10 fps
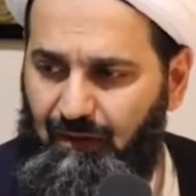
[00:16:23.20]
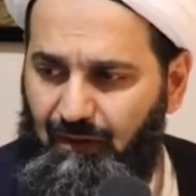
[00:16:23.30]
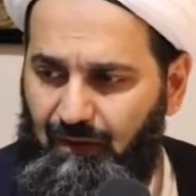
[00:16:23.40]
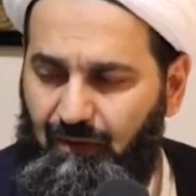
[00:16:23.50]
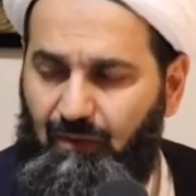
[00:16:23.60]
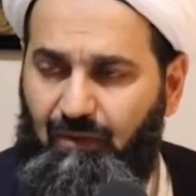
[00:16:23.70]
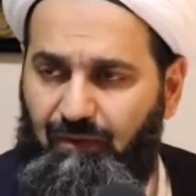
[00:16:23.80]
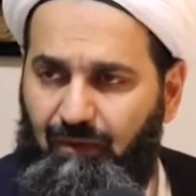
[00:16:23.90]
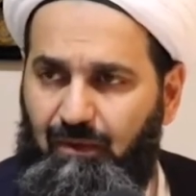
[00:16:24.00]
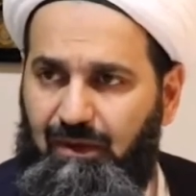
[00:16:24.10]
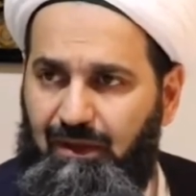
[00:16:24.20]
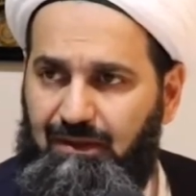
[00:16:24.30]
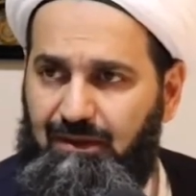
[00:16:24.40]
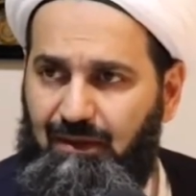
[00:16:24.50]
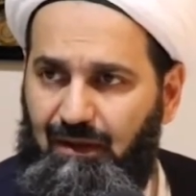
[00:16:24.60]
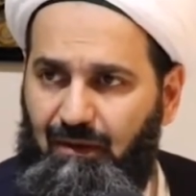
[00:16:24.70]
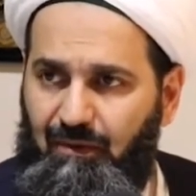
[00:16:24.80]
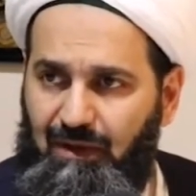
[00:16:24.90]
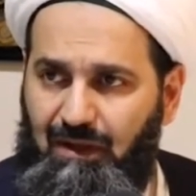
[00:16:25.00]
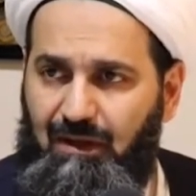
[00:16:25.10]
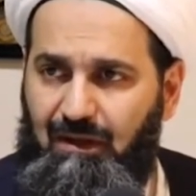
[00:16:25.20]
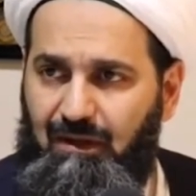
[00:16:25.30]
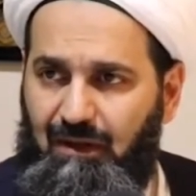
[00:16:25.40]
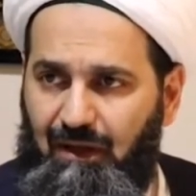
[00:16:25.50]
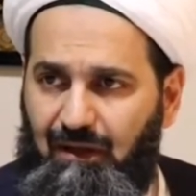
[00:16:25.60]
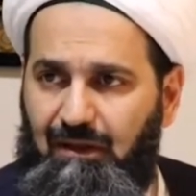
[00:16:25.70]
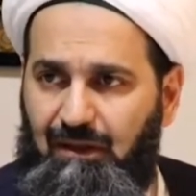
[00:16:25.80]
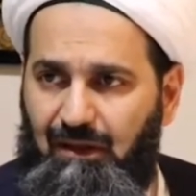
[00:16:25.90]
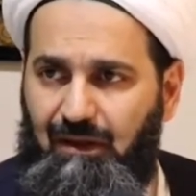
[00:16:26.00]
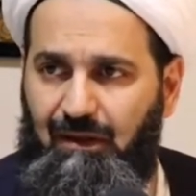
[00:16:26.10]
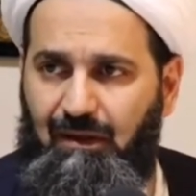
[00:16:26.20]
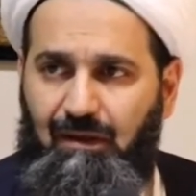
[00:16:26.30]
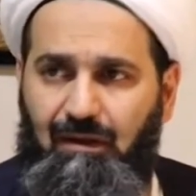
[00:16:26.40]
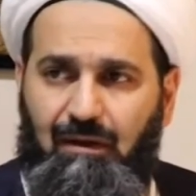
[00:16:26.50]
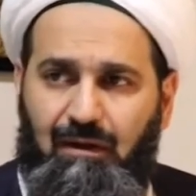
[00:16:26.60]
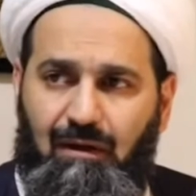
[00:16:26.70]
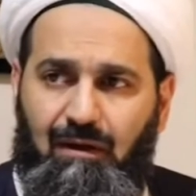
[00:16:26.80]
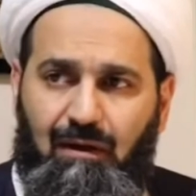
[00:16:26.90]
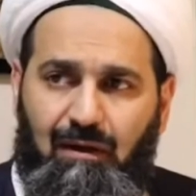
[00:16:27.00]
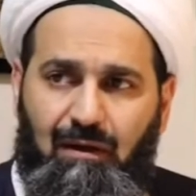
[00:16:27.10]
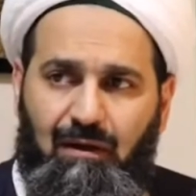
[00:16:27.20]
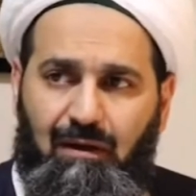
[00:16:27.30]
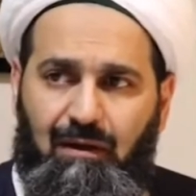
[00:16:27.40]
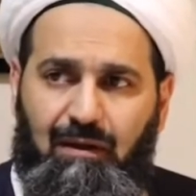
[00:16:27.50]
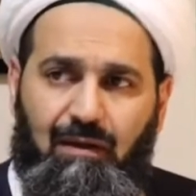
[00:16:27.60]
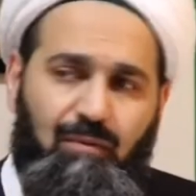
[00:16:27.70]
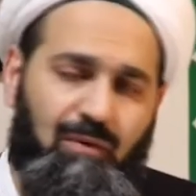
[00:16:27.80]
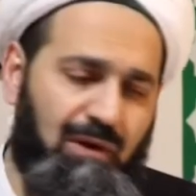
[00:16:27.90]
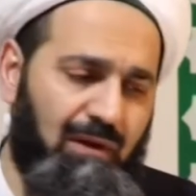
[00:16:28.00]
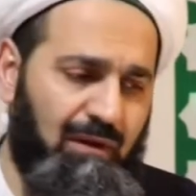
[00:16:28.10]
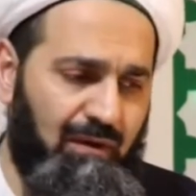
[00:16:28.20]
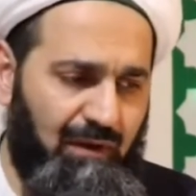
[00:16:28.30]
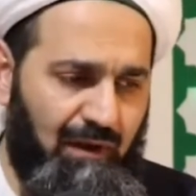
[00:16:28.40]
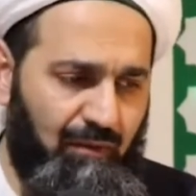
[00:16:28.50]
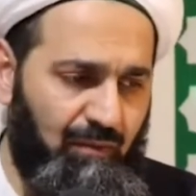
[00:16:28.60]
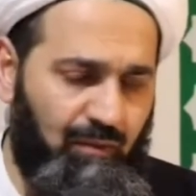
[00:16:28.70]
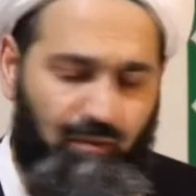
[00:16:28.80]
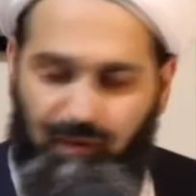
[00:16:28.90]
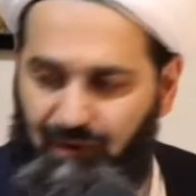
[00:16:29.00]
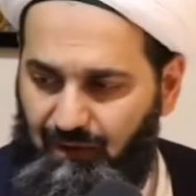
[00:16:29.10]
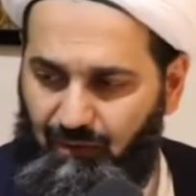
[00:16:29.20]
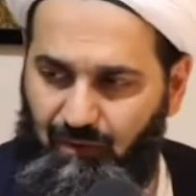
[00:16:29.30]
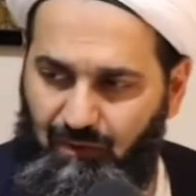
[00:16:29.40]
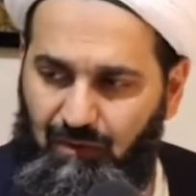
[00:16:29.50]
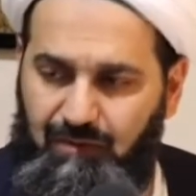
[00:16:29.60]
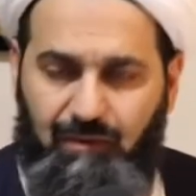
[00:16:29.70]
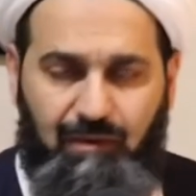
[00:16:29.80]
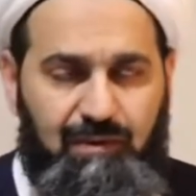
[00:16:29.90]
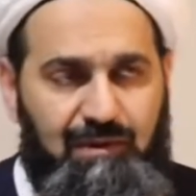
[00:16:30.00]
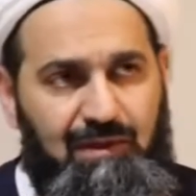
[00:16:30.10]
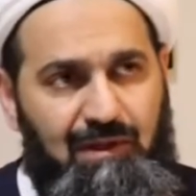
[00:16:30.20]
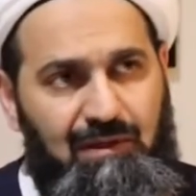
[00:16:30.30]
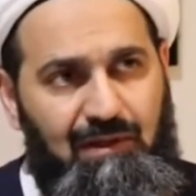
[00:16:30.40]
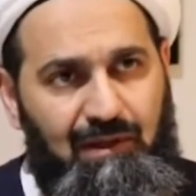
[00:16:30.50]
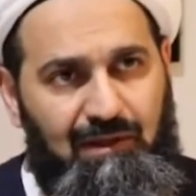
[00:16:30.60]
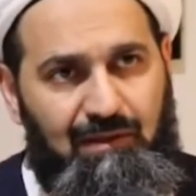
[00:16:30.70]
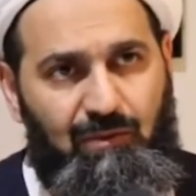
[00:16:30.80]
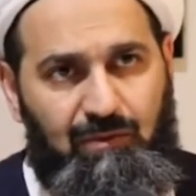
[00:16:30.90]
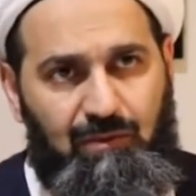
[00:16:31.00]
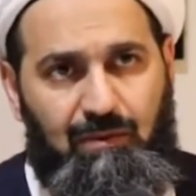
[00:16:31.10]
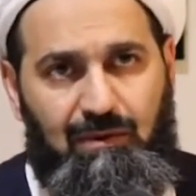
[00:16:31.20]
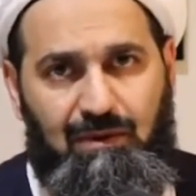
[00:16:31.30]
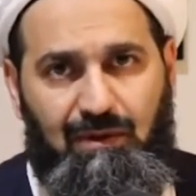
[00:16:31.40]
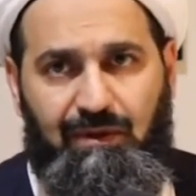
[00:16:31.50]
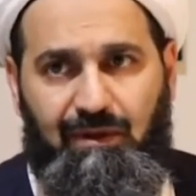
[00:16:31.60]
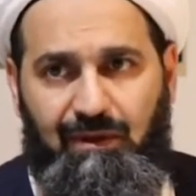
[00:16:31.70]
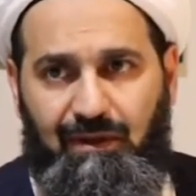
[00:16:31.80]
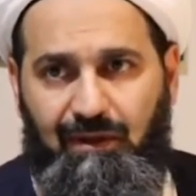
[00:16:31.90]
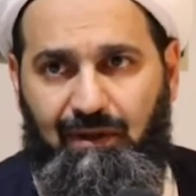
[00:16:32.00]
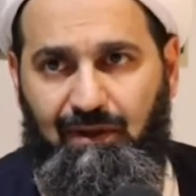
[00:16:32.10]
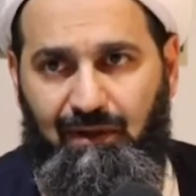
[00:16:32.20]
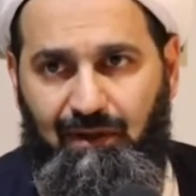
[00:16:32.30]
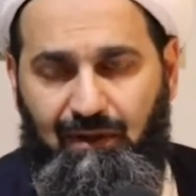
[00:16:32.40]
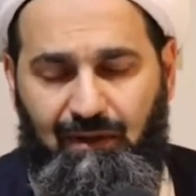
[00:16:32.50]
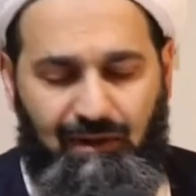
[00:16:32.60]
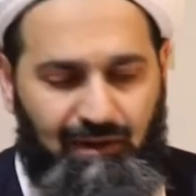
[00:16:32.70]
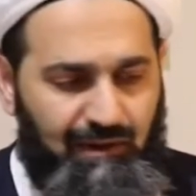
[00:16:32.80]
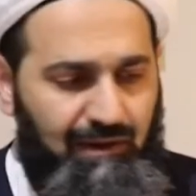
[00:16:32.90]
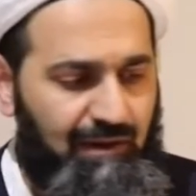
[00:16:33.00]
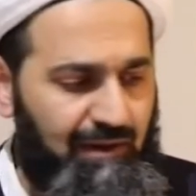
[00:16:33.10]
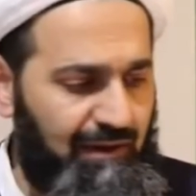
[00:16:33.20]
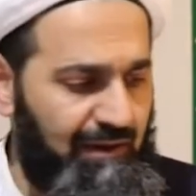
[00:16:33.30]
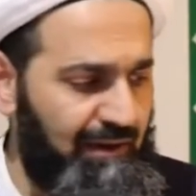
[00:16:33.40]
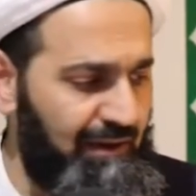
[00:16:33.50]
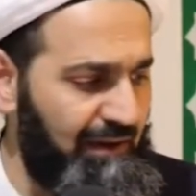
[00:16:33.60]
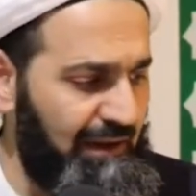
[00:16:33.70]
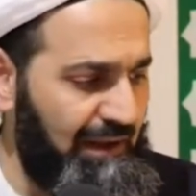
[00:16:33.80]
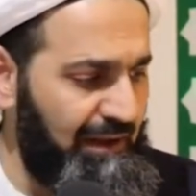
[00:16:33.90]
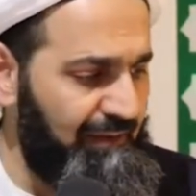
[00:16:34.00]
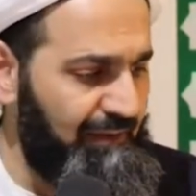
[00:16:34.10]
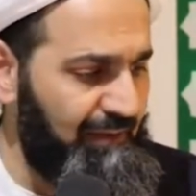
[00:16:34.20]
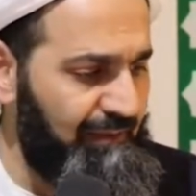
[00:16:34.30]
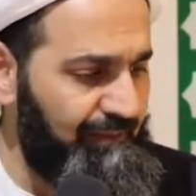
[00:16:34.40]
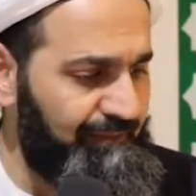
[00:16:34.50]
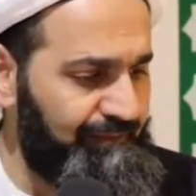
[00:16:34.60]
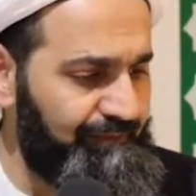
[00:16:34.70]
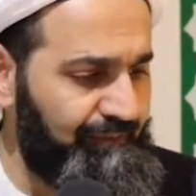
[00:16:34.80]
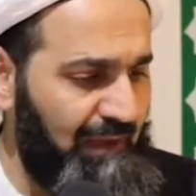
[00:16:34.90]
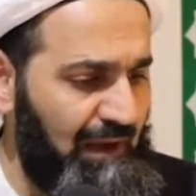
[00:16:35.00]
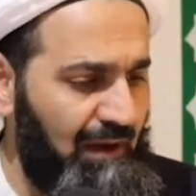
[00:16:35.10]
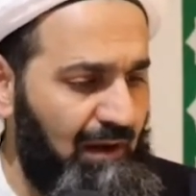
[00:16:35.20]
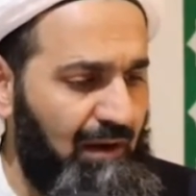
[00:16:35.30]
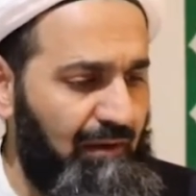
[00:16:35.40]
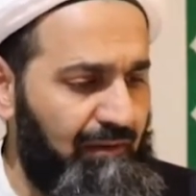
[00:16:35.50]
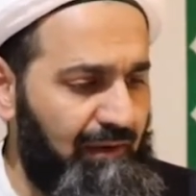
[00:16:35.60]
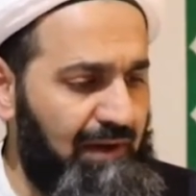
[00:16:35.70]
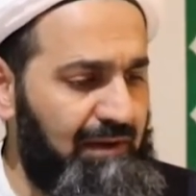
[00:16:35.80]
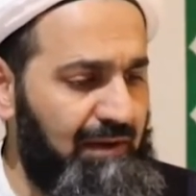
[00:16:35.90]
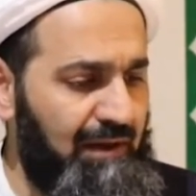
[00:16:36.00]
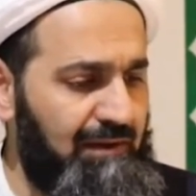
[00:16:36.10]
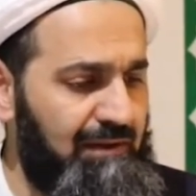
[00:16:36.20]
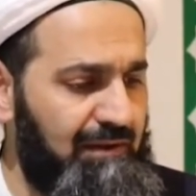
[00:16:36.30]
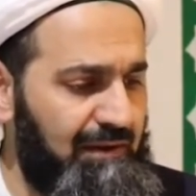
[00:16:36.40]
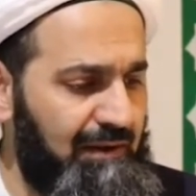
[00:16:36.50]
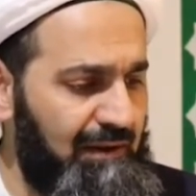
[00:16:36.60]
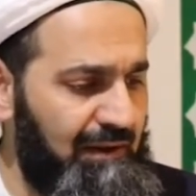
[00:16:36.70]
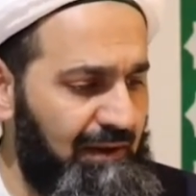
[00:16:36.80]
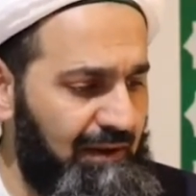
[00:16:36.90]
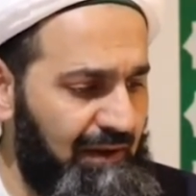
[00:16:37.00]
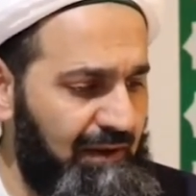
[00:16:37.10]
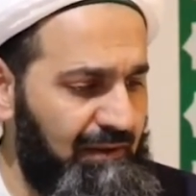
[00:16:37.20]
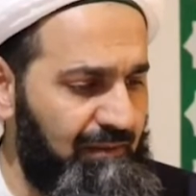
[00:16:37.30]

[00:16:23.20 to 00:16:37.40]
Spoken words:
3 or 4 days a week with Aqidah. And then we, with also the recitation, that's going to be, inshallah, a handful. Friday night's dhikr.